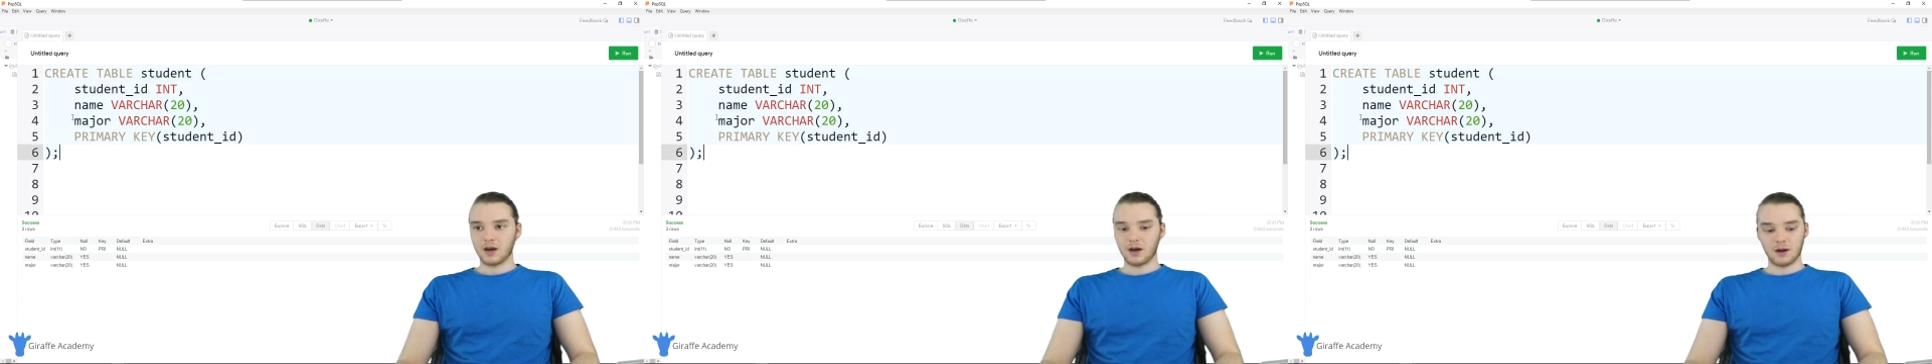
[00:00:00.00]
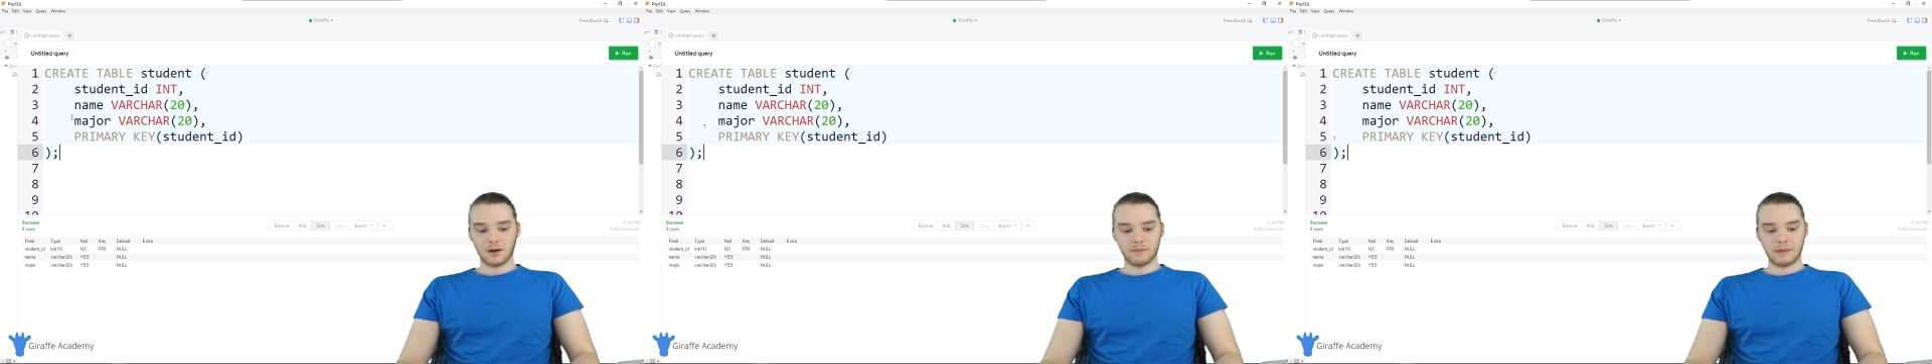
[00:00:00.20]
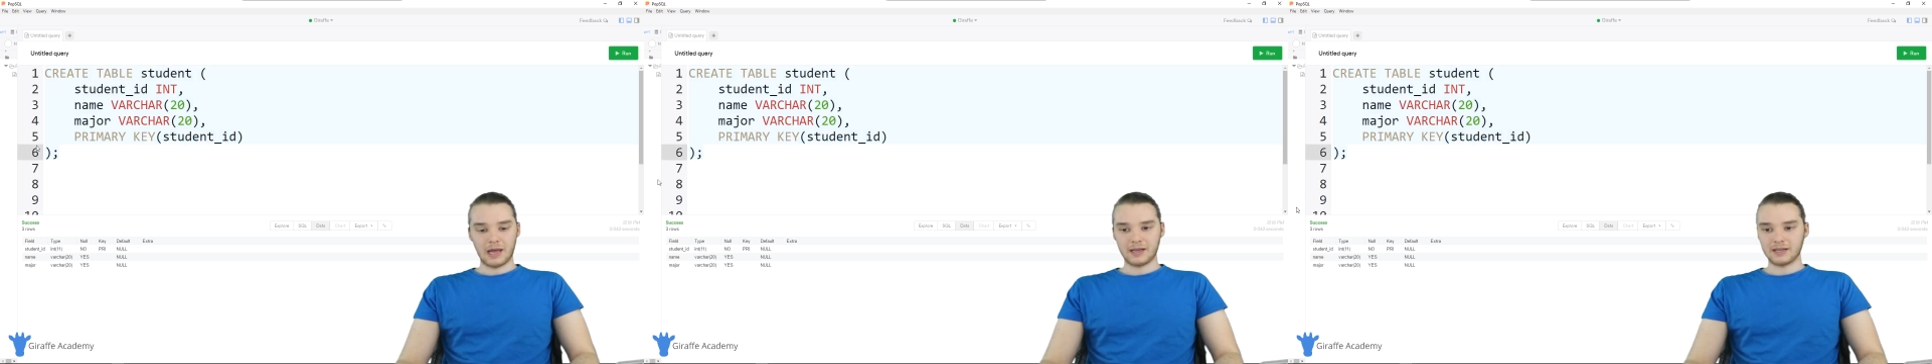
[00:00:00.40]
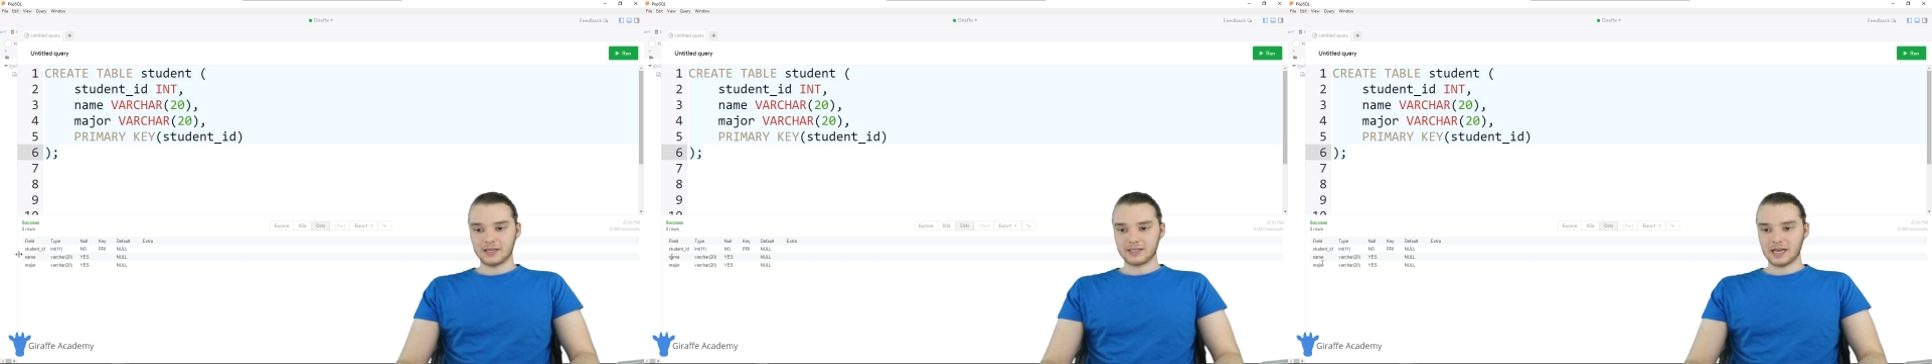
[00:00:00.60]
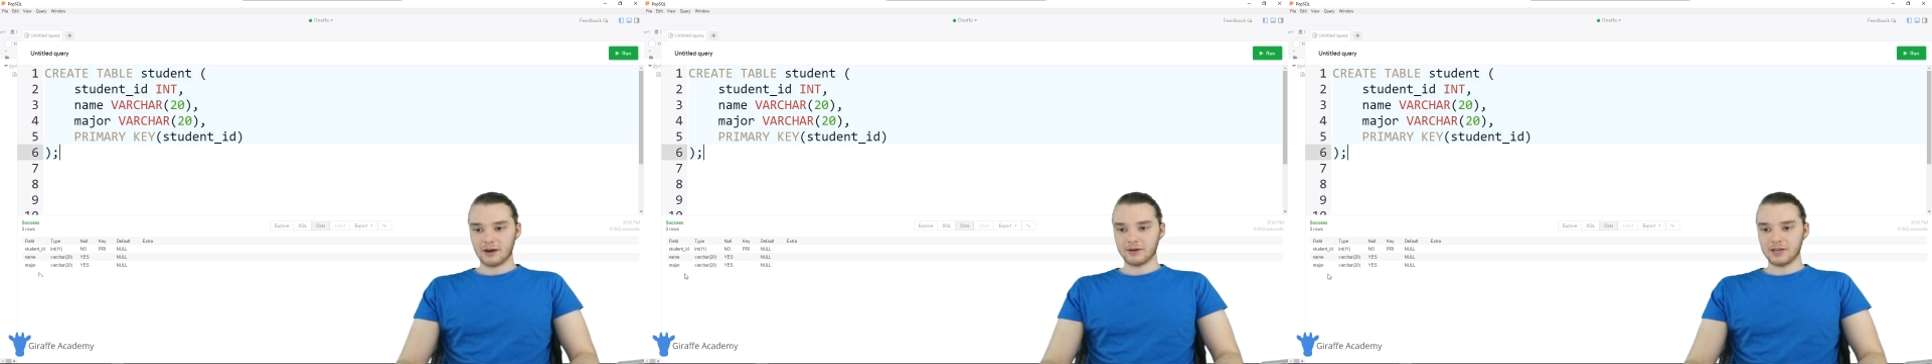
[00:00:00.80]
Um, and
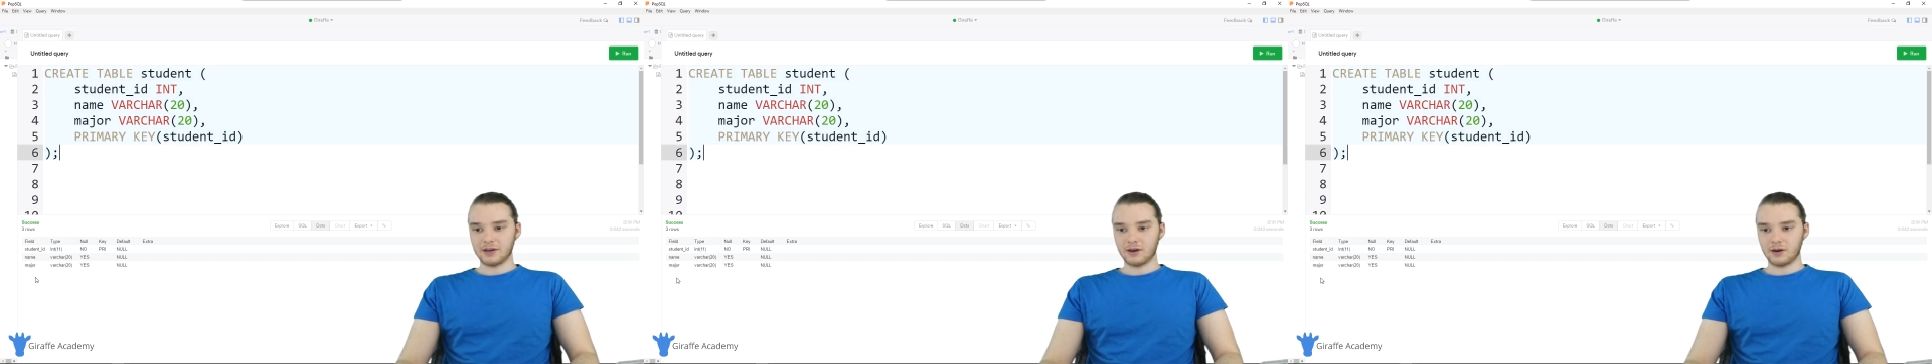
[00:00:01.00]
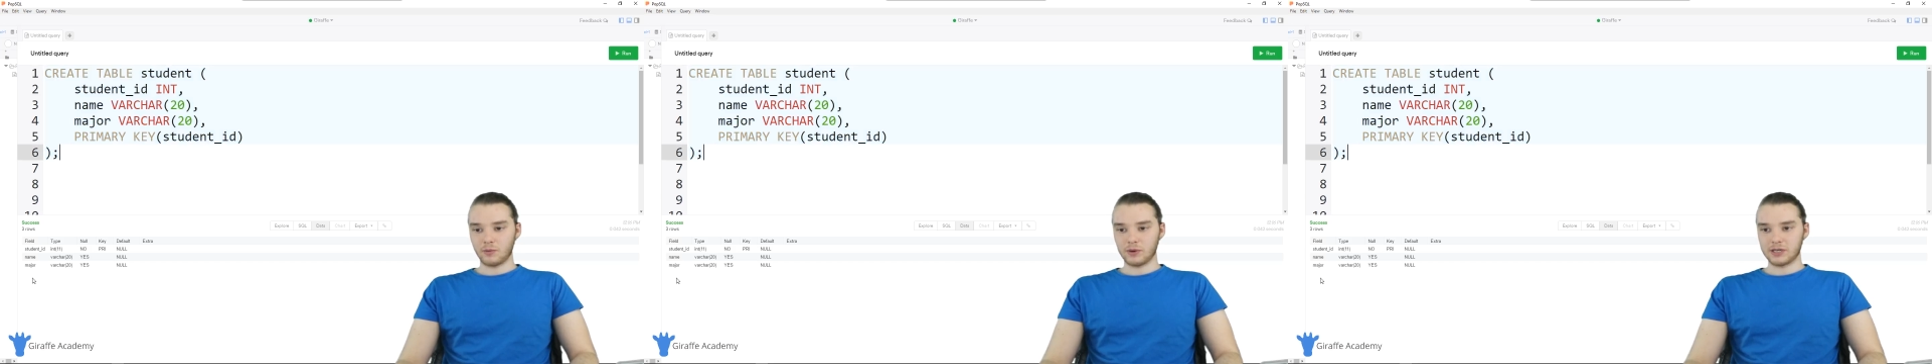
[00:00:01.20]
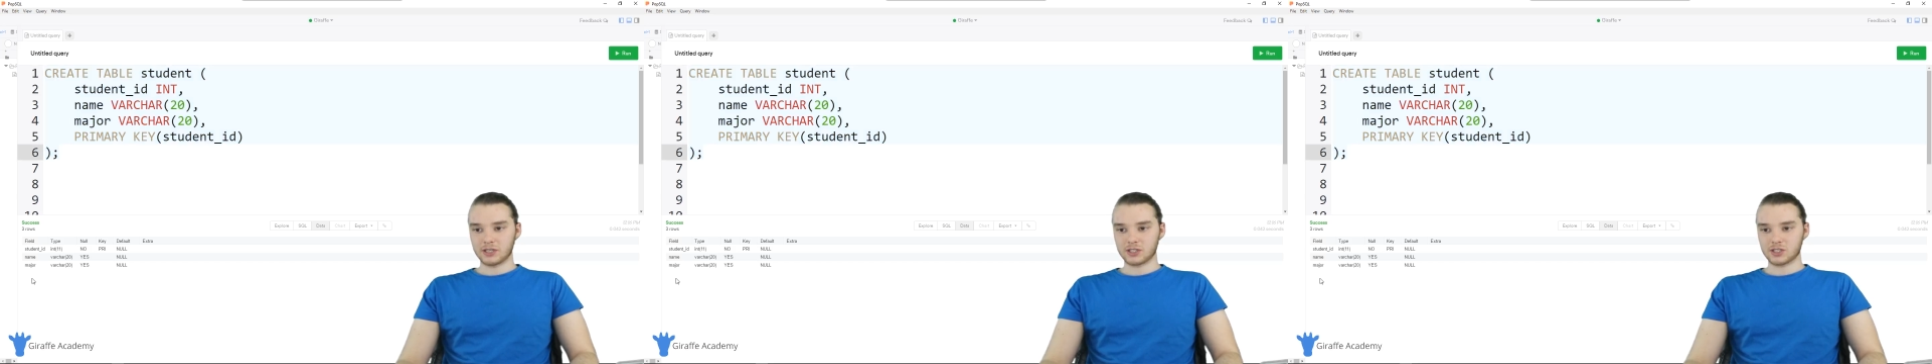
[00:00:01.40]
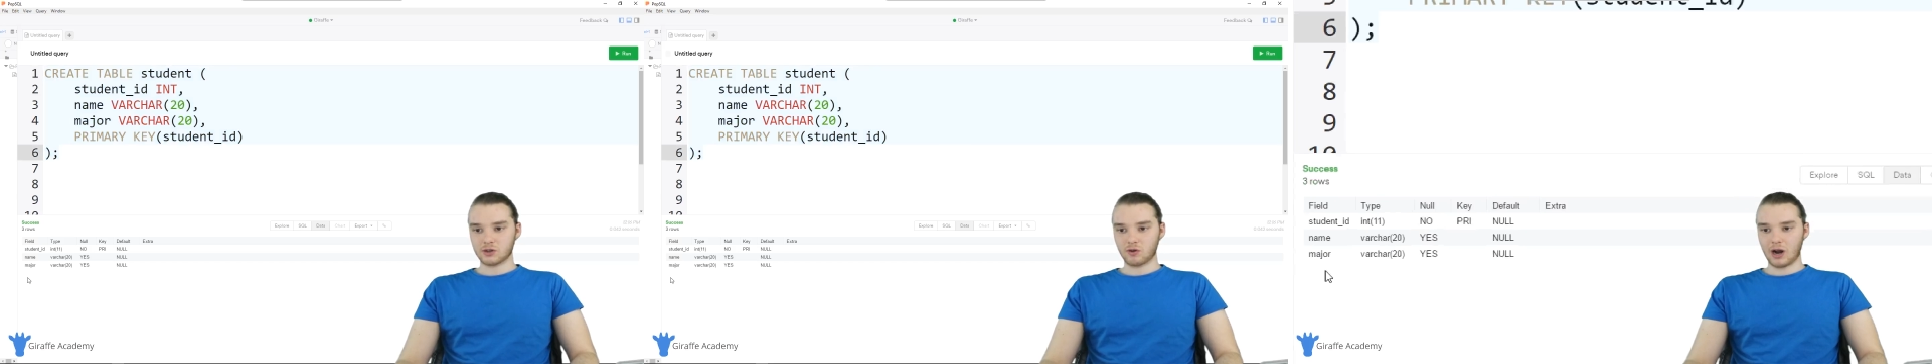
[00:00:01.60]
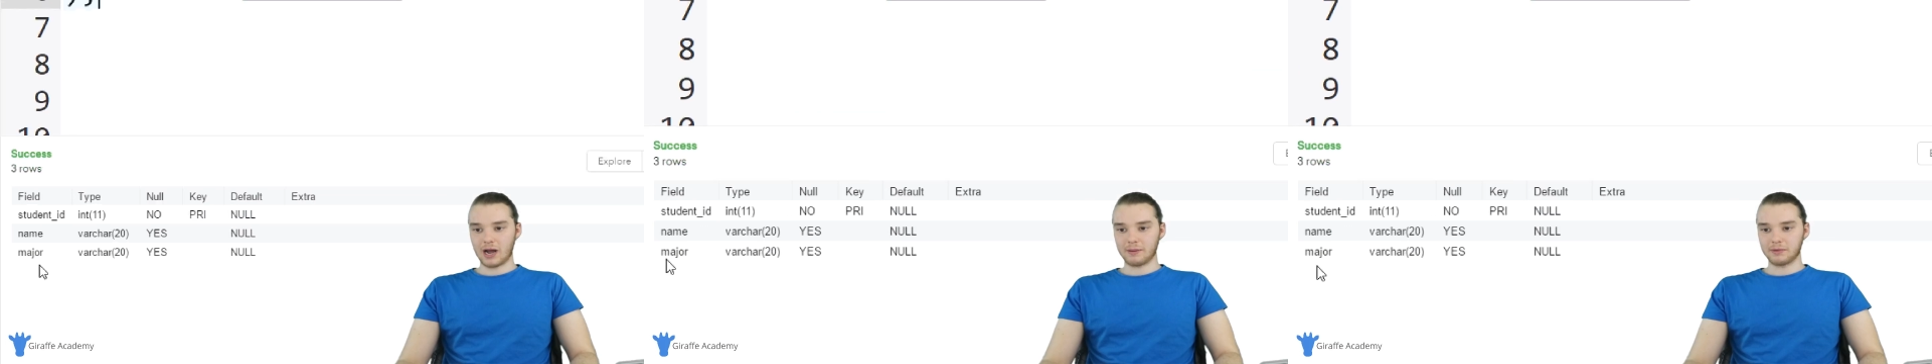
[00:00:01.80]
then down here, we
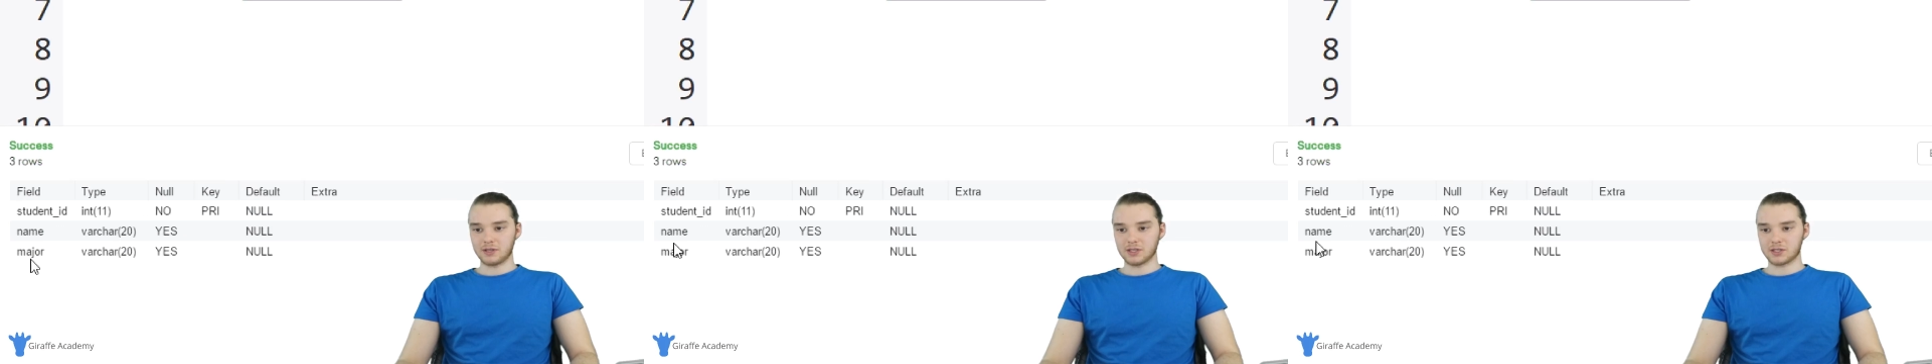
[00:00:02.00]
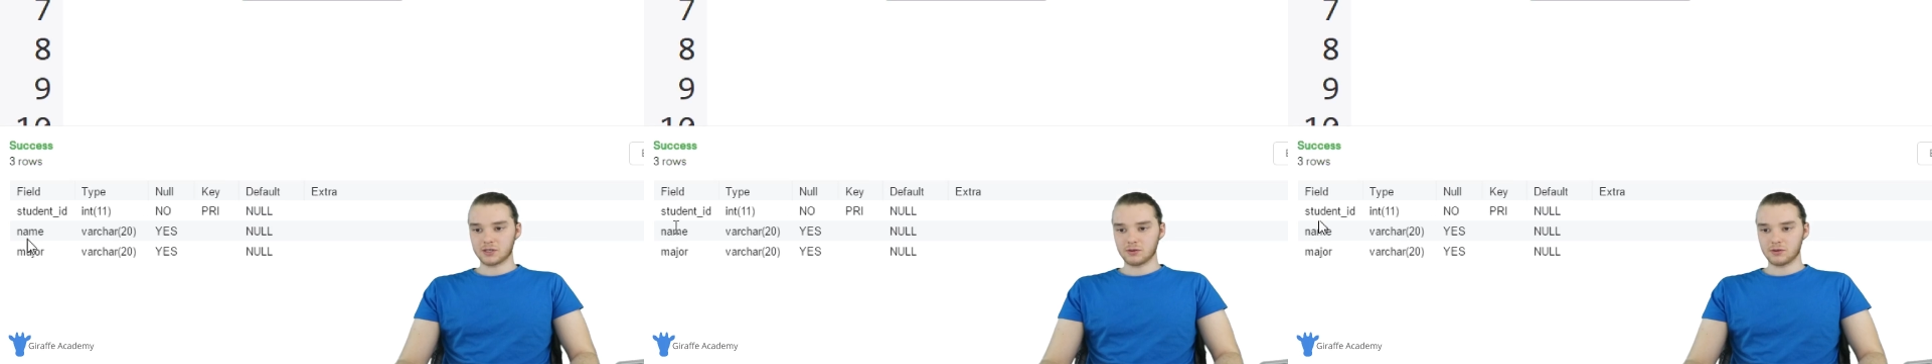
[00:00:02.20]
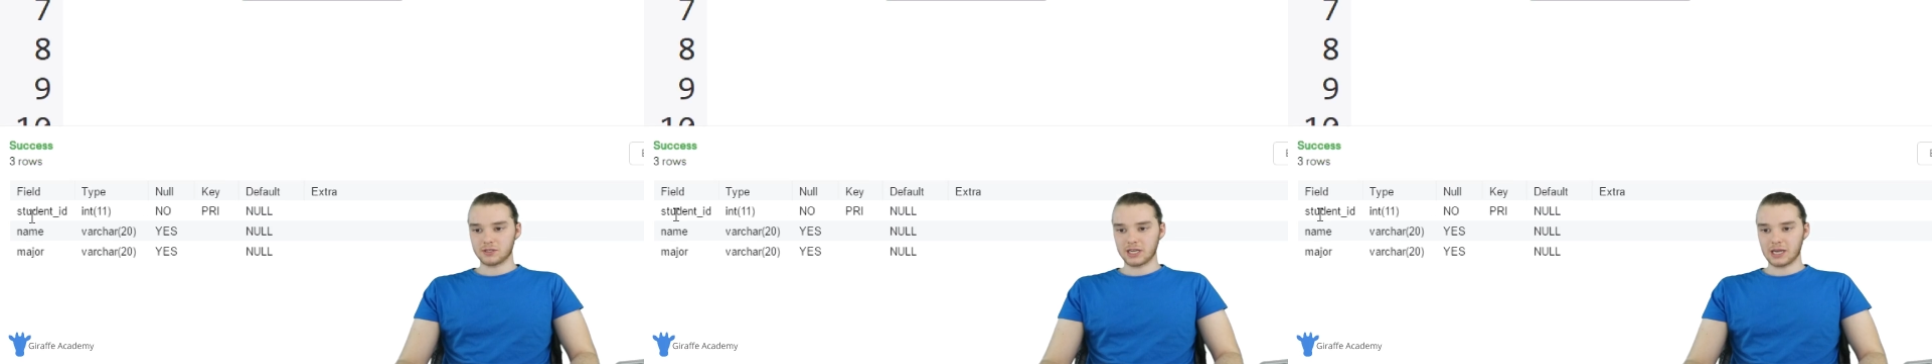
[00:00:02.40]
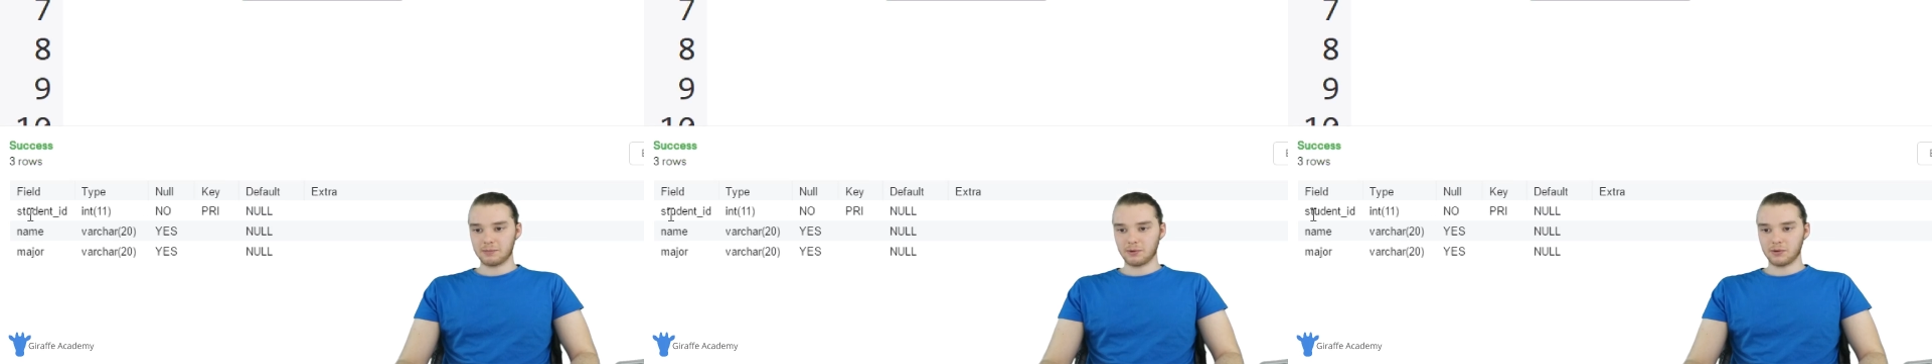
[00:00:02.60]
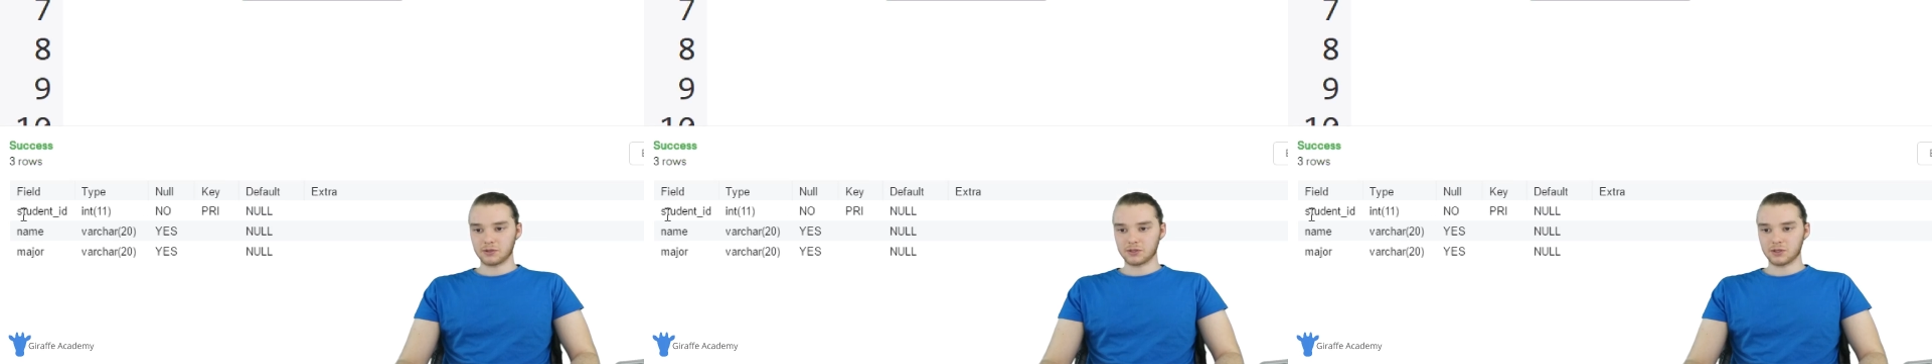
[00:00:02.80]
describe the student table.